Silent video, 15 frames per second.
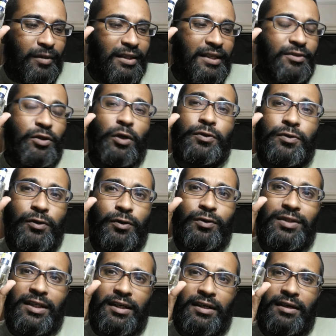there's also
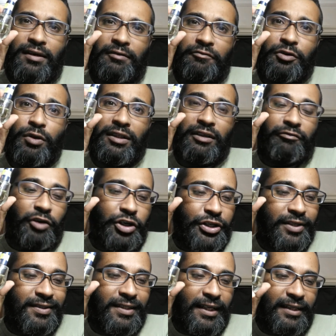the few other
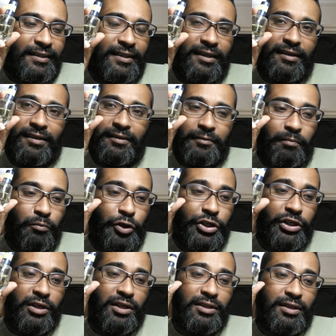versions like the
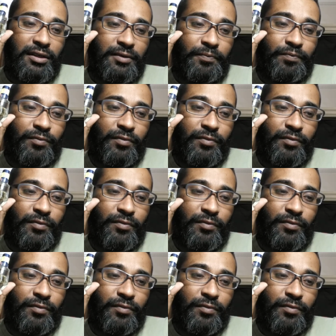Boucheron,